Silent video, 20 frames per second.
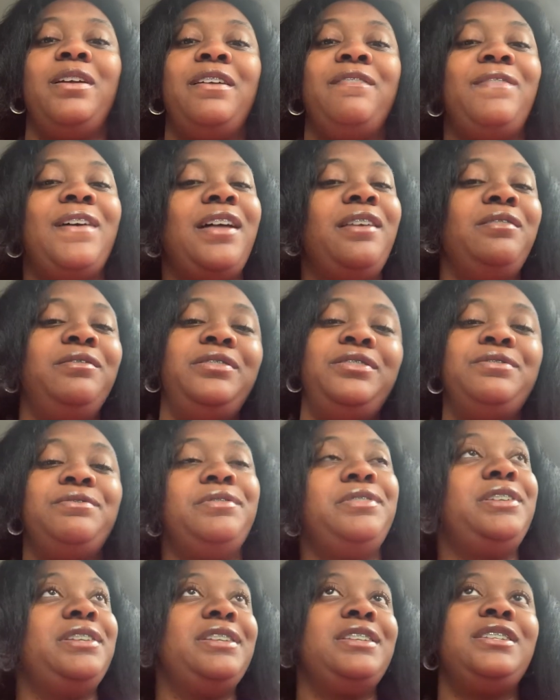if I don't do
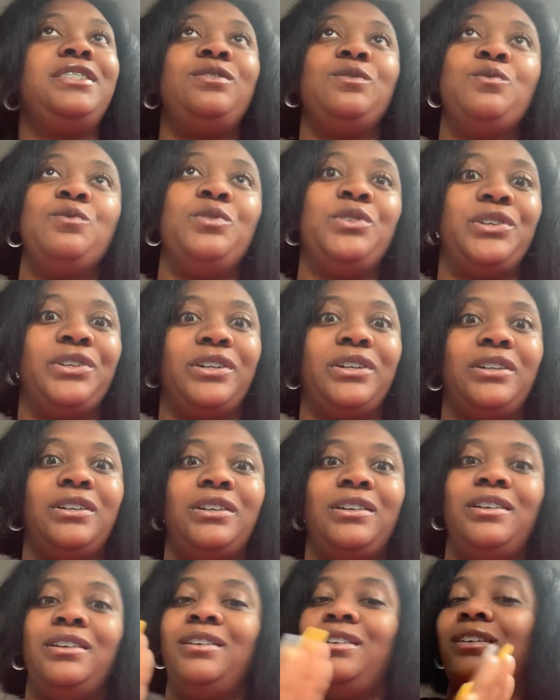it in this
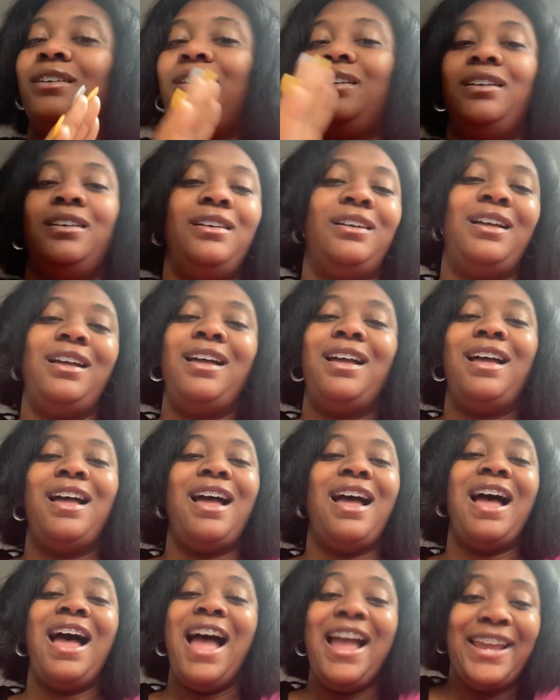order,
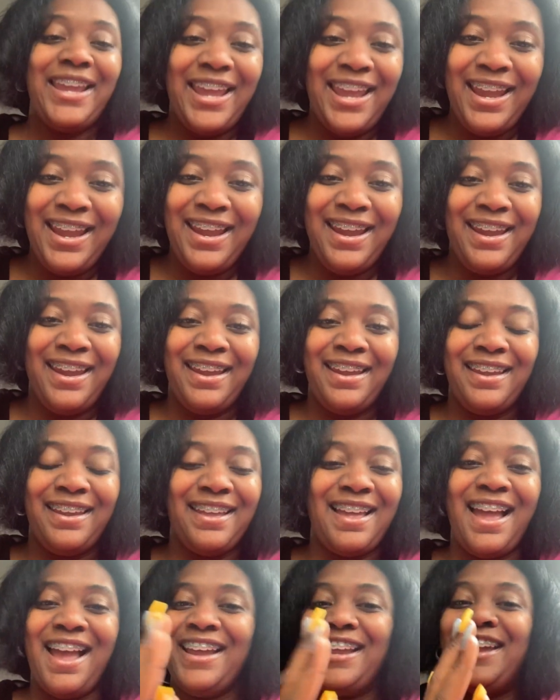I
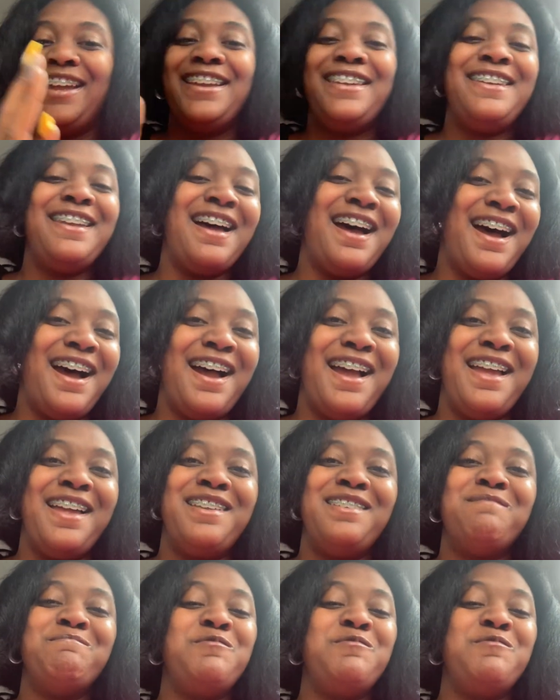cannot